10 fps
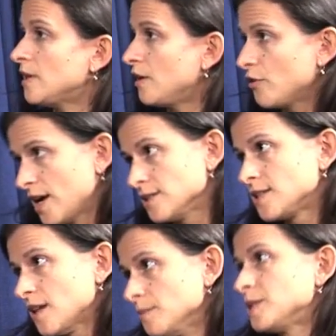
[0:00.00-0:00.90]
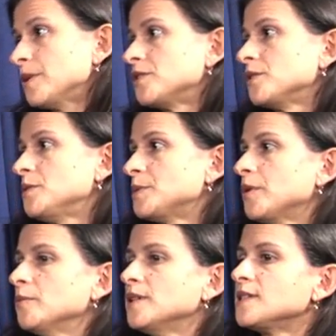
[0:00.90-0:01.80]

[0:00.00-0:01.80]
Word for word: A grants some special use permits.